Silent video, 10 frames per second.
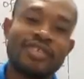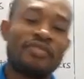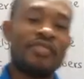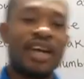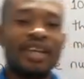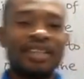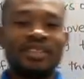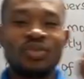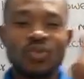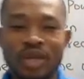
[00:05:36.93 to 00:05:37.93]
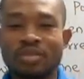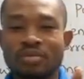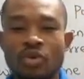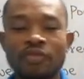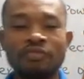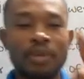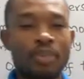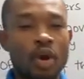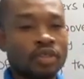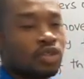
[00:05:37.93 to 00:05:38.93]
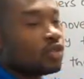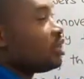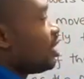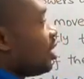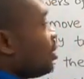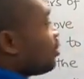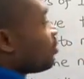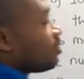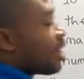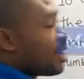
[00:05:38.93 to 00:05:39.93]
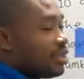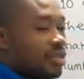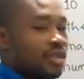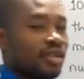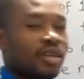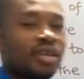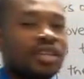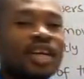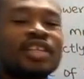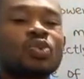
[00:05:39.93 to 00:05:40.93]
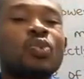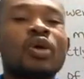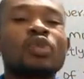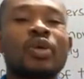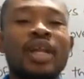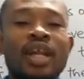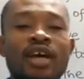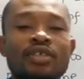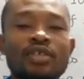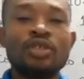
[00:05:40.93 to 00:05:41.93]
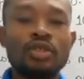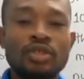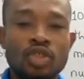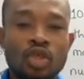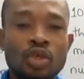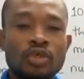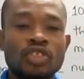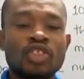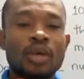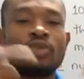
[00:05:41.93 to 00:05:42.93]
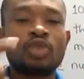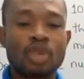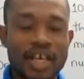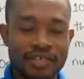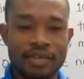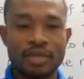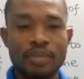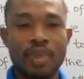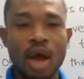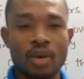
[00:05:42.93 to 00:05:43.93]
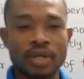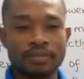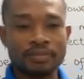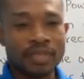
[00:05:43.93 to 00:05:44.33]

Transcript: Fine. When you move the points to the right. That is what will allow you to subtract from the power.